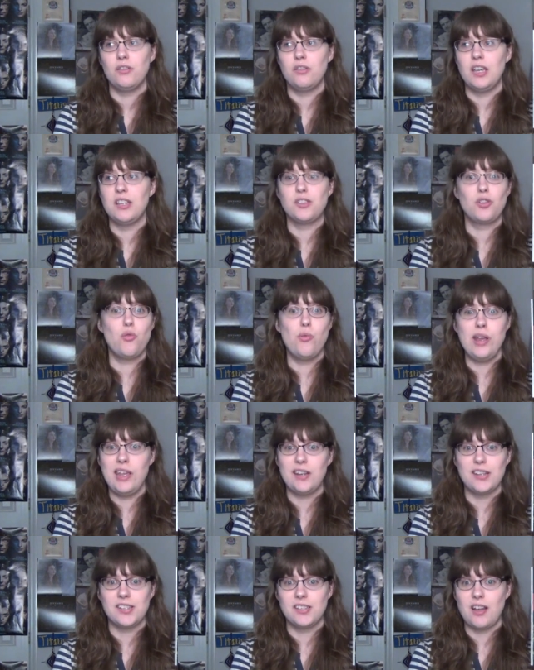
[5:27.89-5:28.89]
his
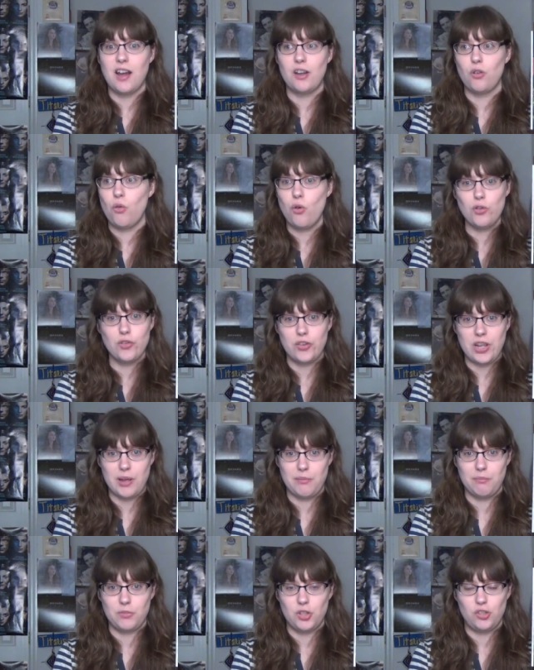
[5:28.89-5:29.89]
queen has not ordered
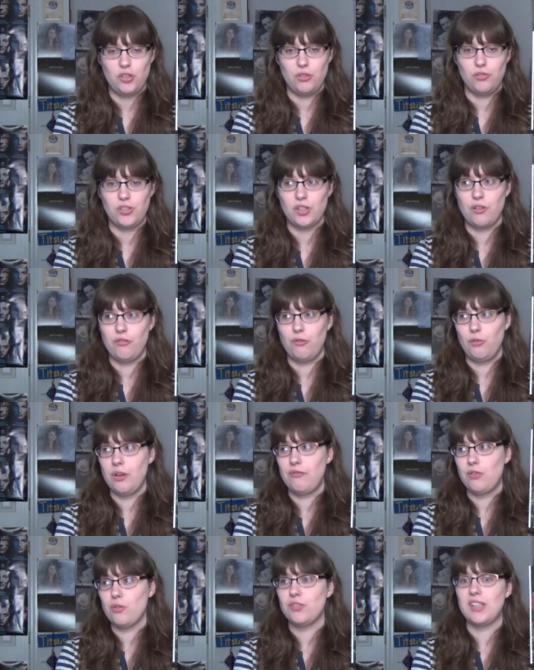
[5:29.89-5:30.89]
him to do. So
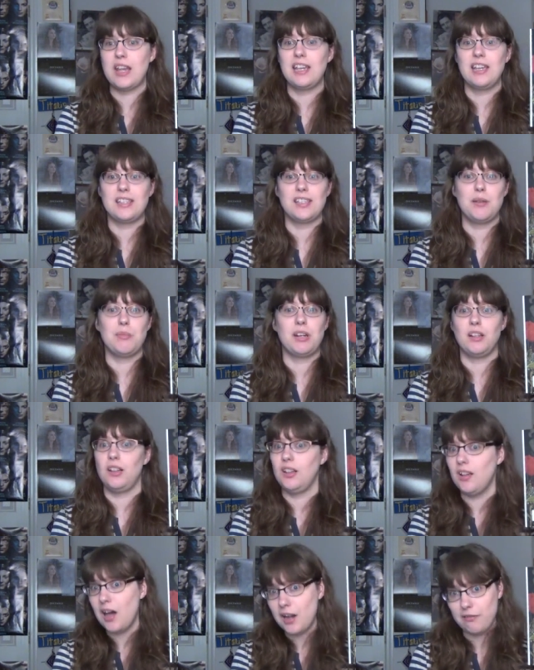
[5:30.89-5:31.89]
of course that gets him in a
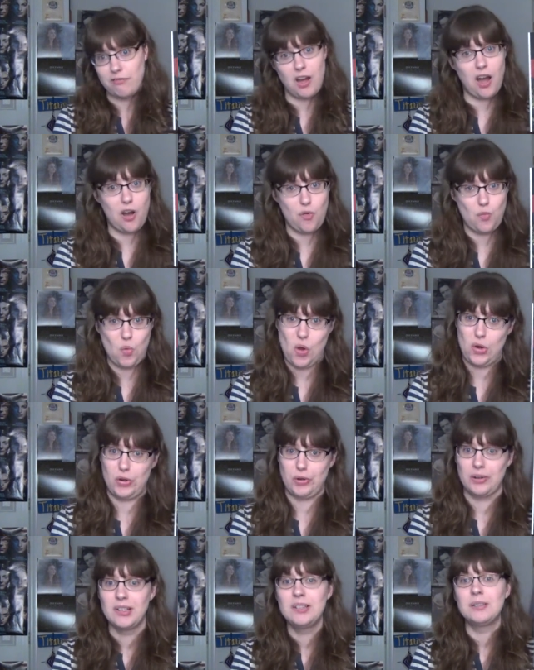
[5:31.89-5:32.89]
lot of hot
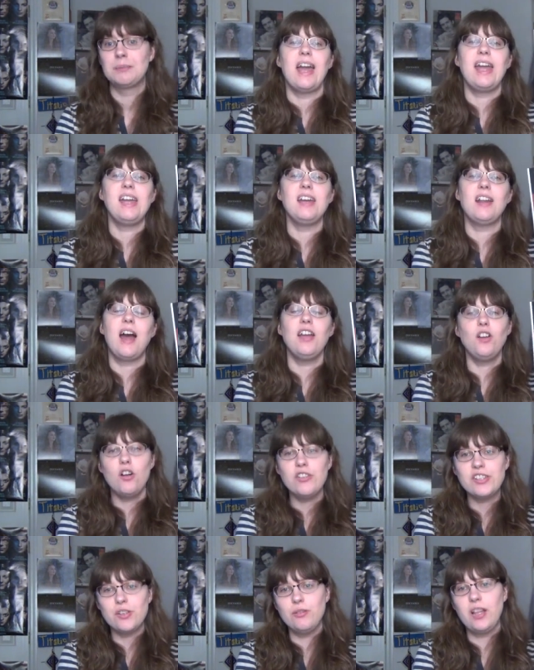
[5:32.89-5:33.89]
water. And I
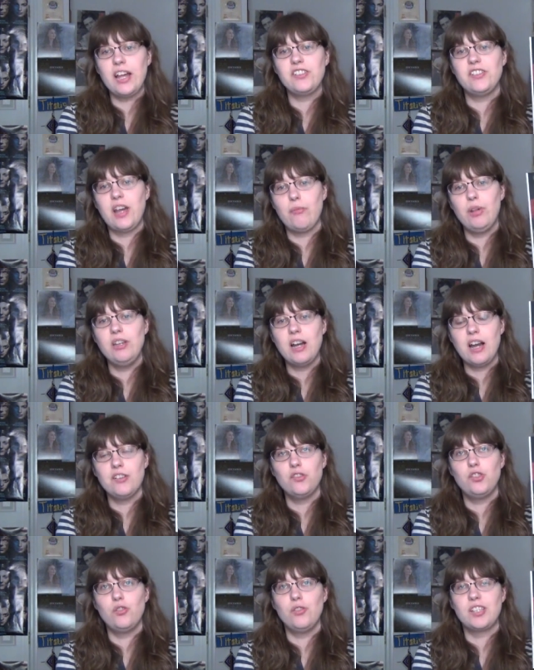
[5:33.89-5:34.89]
also liked that we
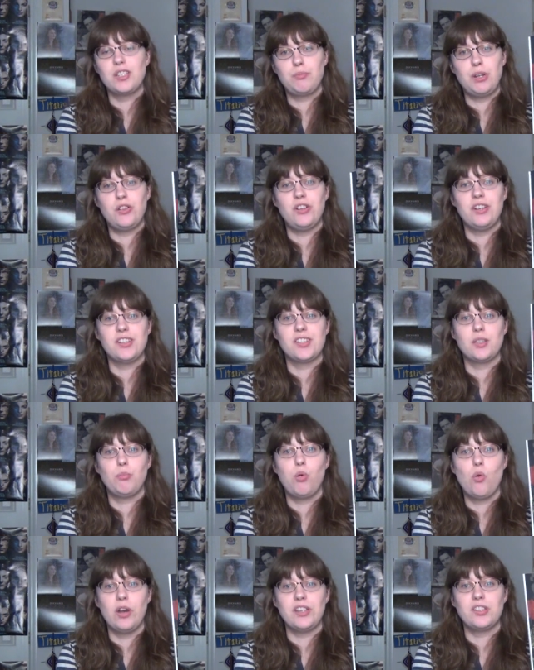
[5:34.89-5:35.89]
got to experience the
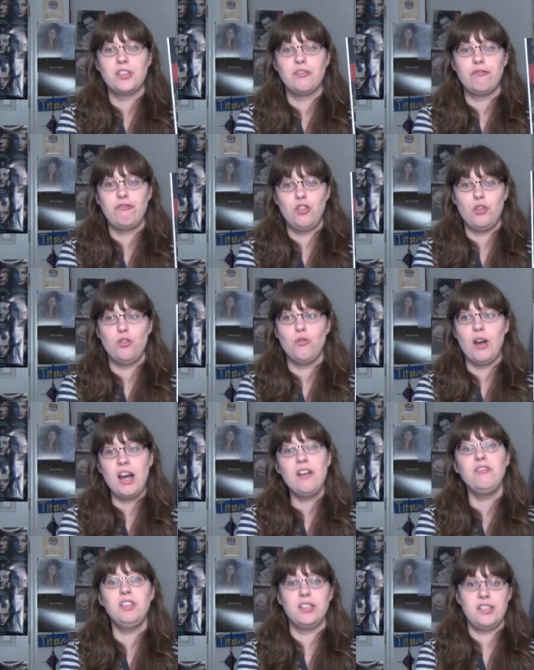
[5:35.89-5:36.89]
point of view
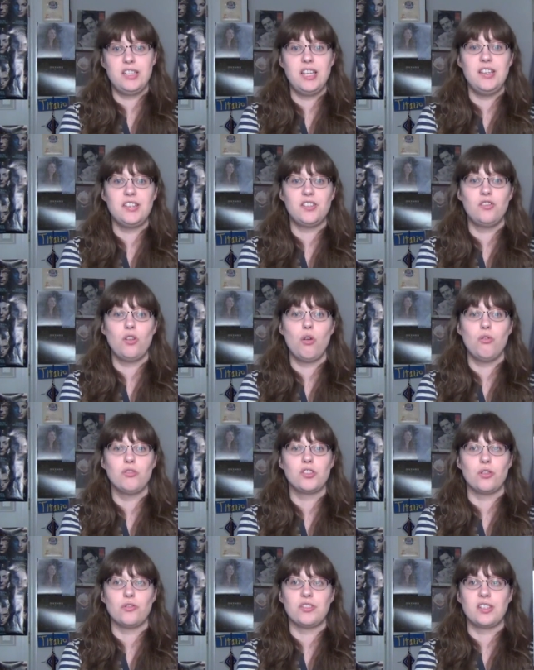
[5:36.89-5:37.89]
of Lettice
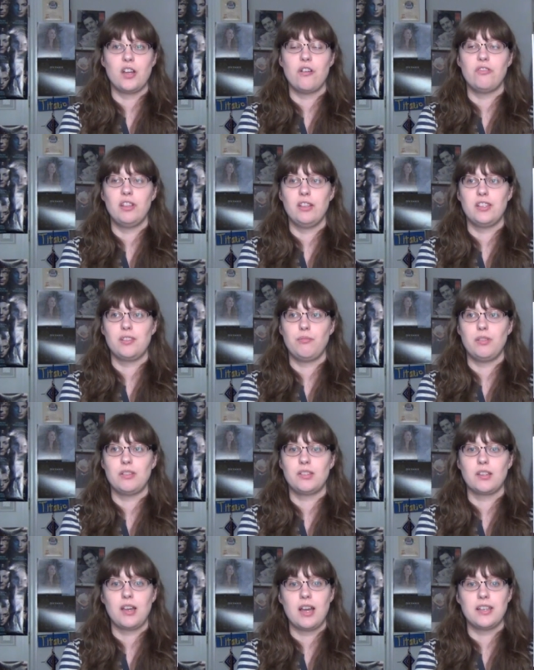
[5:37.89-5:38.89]
Knollys herself,
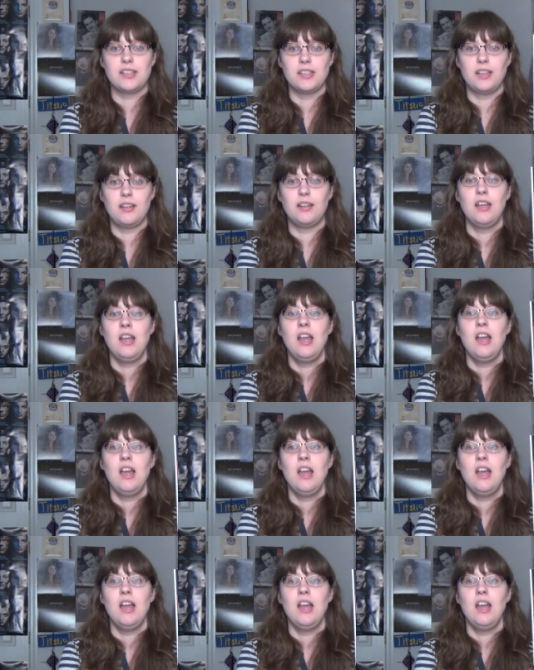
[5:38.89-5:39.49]
Elizabeth's cousin.